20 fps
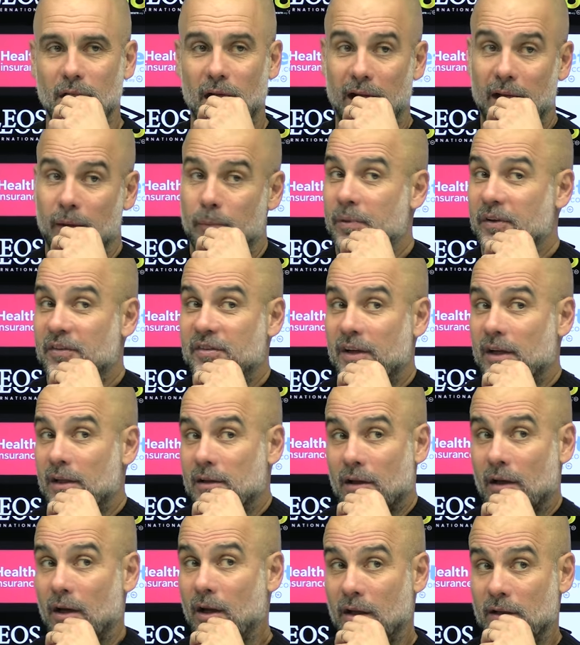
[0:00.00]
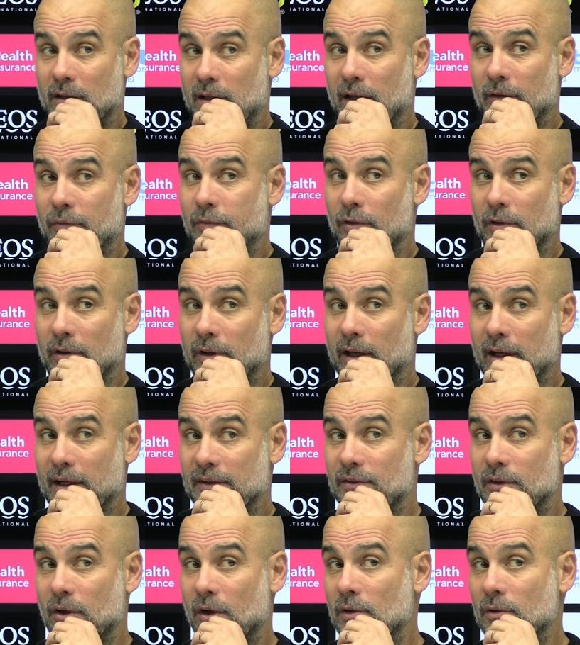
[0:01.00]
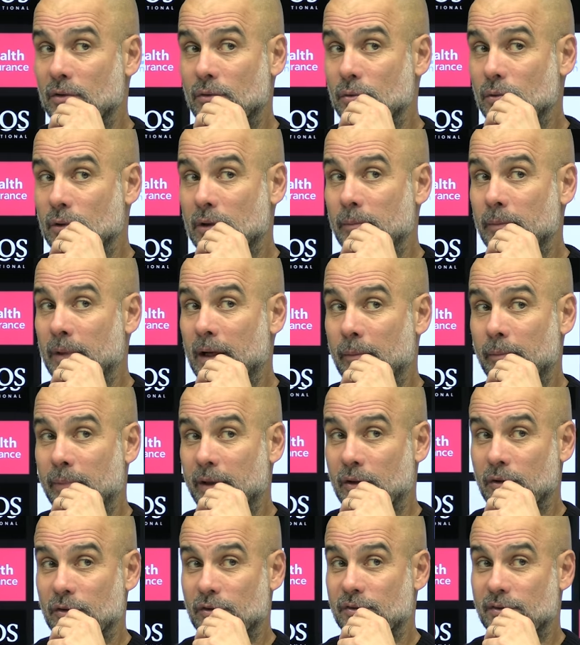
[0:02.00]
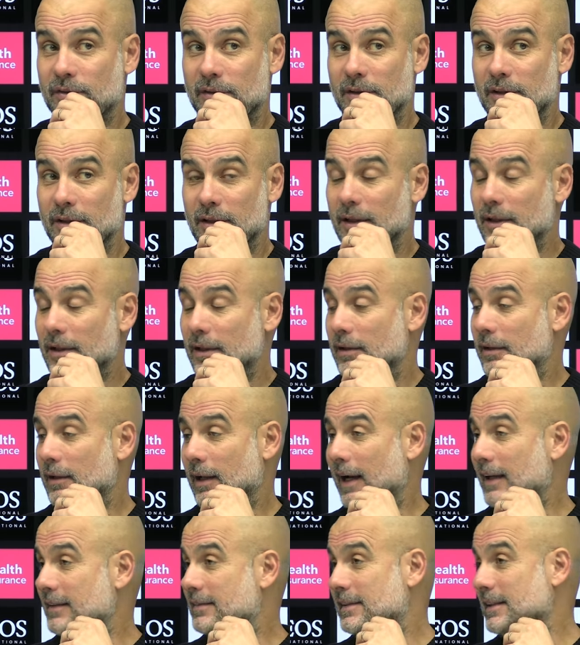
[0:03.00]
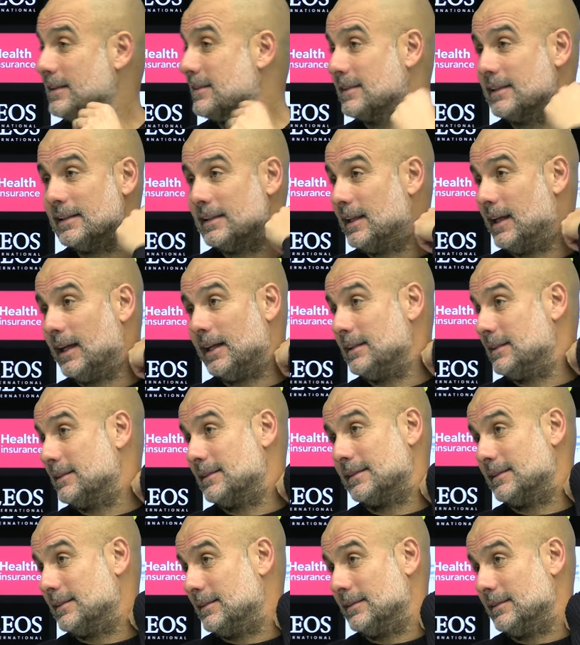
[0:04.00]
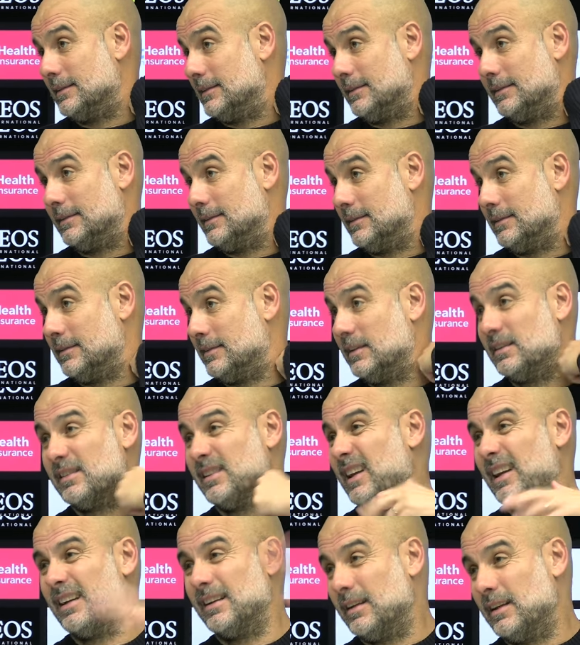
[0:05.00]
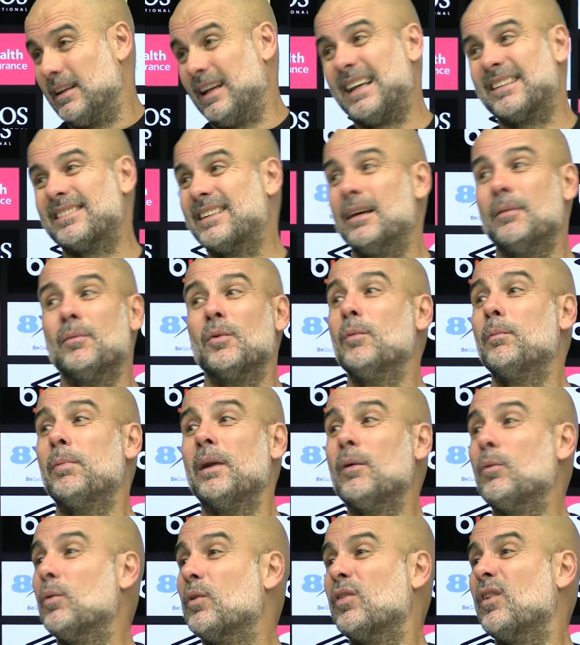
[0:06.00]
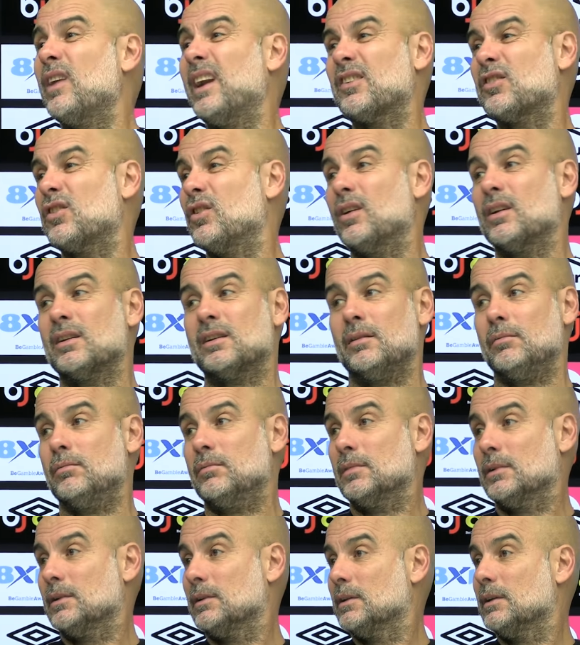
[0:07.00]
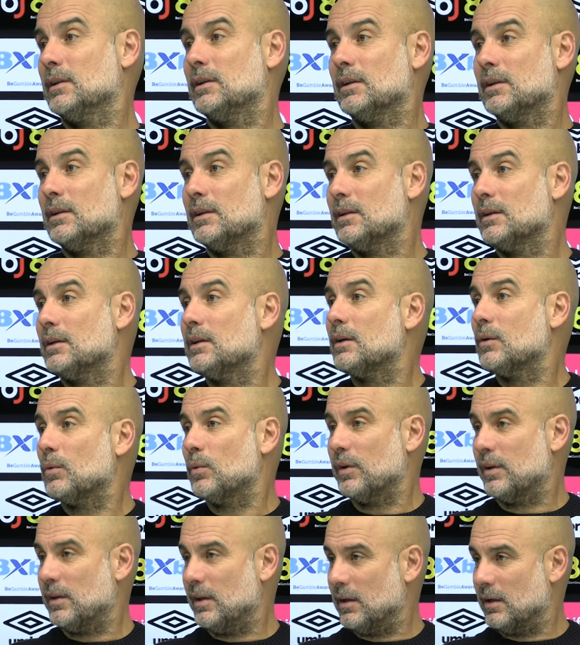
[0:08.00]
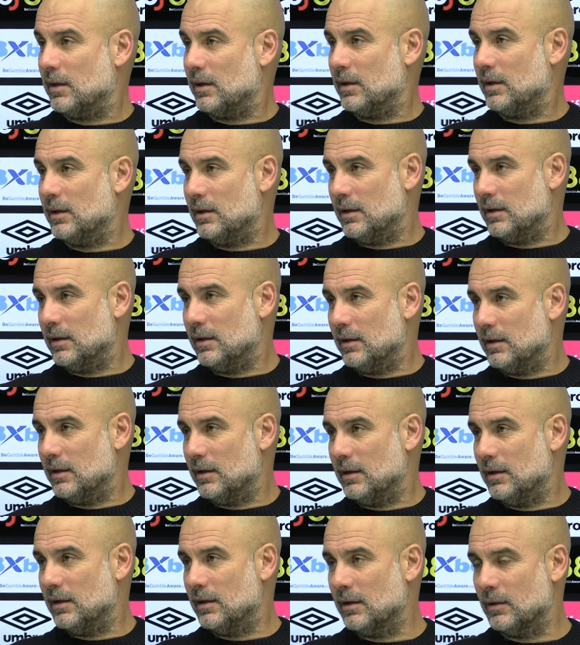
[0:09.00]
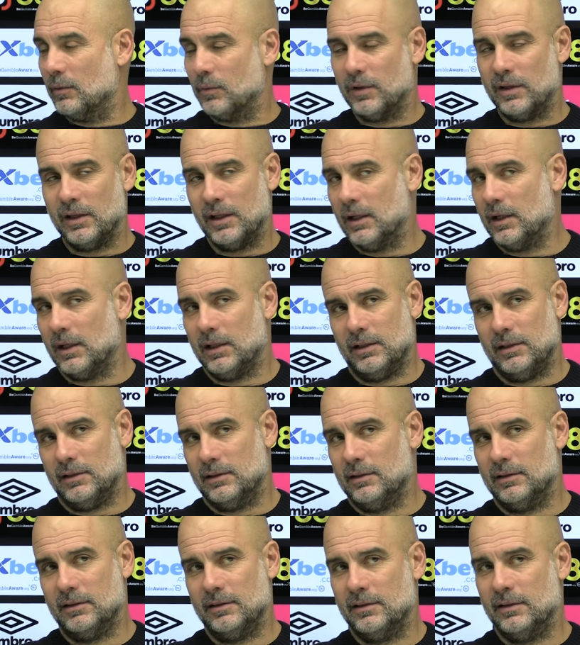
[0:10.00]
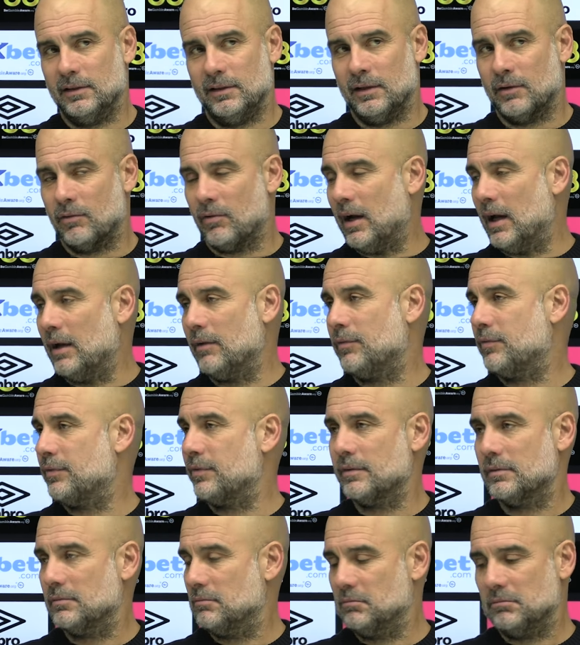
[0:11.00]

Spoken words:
I appreciate a lot the effort he has done to come back, because the last 16 days since the last game we played with the national team with England, arrived,